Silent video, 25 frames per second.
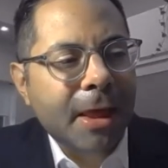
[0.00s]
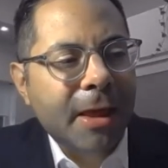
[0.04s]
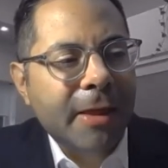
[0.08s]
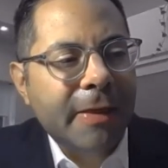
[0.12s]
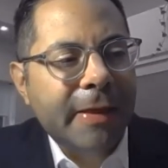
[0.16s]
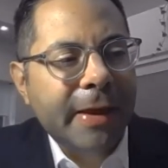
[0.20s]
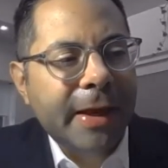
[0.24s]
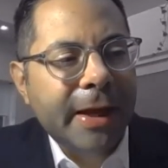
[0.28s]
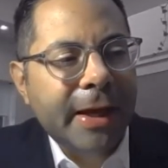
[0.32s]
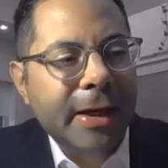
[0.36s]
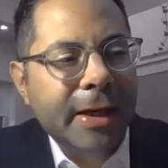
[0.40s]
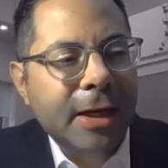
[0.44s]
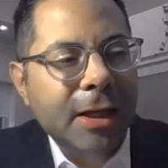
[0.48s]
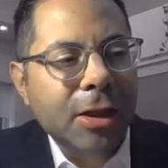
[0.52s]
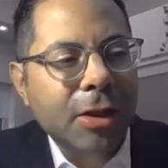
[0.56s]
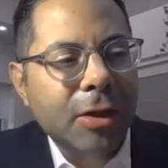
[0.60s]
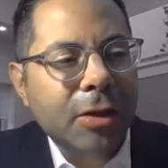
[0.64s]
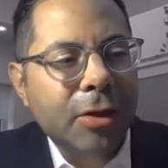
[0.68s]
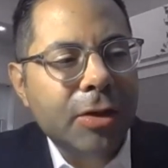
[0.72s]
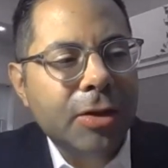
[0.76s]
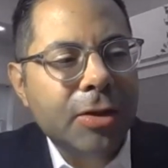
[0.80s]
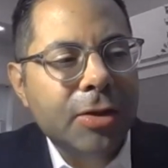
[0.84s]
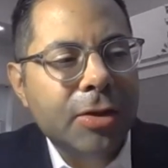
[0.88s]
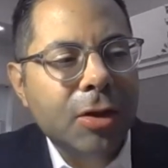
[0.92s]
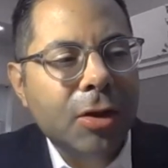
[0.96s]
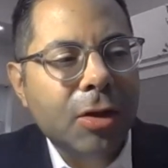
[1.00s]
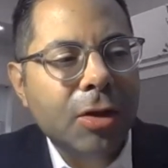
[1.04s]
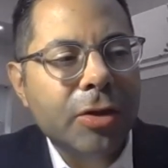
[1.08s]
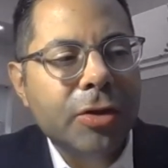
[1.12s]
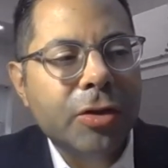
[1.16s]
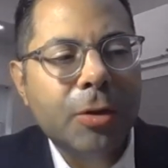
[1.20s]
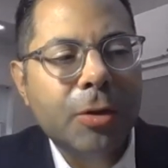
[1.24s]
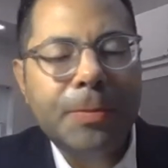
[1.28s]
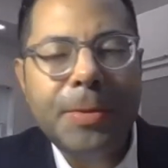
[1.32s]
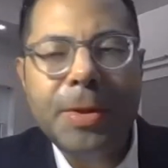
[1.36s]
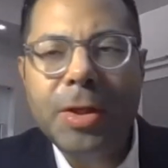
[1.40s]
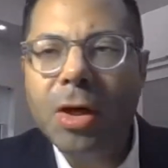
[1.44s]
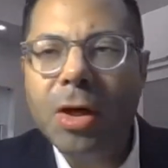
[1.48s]
that looks
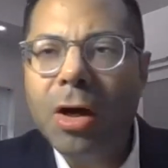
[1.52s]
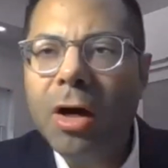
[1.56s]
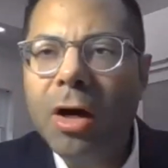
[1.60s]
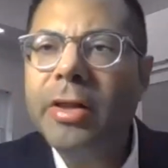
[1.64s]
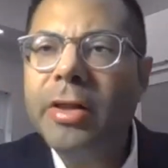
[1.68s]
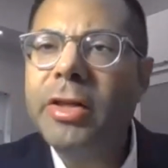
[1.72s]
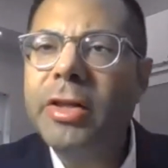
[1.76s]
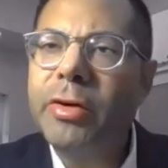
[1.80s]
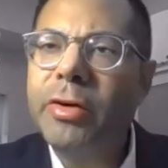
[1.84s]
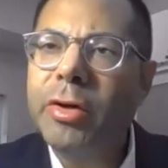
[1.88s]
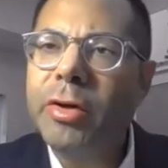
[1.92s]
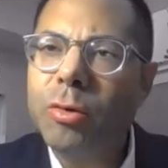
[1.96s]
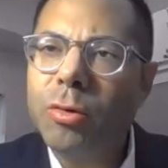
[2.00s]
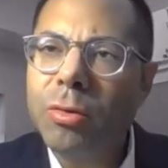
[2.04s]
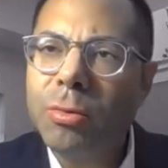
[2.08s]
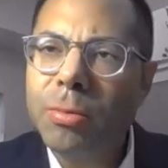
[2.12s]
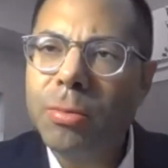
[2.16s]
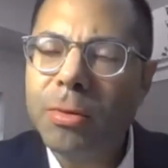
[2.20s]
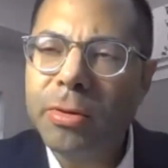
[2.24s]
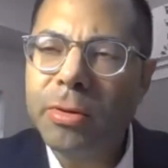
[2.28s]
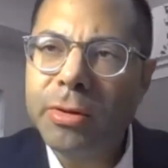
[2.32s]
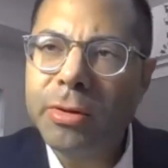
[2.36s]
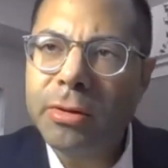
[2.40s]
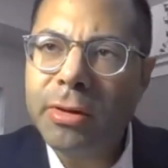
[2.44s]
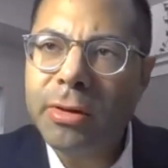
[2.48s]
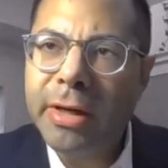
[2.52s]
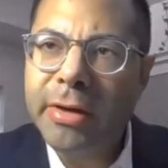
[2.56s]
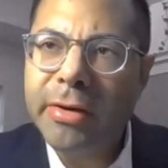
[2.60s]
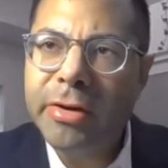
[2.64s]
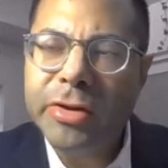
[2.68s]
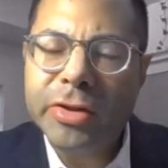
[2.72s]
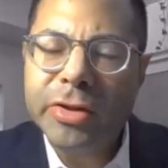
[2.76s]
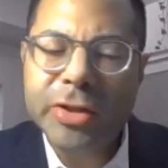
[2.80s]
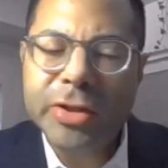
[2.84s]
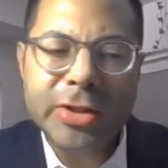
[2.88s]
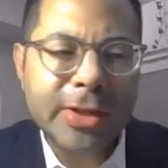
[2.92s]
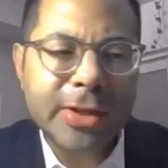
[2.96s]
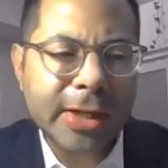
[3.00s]
also beyond the renewable
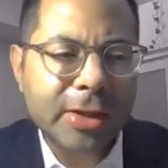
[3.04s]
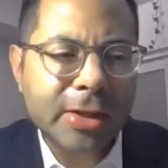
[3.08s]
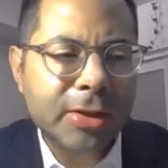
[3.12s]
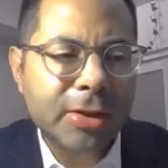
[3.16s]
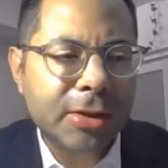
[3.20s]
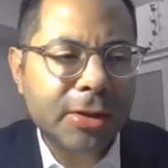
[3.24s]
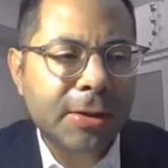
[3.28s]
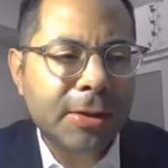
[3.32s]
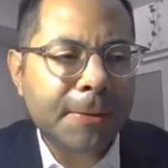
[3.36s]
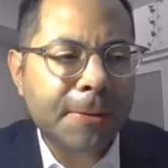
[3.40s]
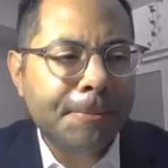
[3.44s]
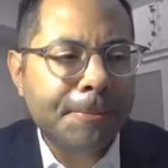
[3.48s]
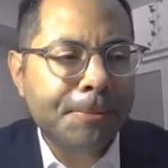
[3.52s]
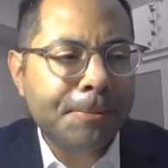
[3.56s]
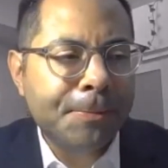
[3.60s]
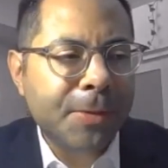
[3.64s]
energy sector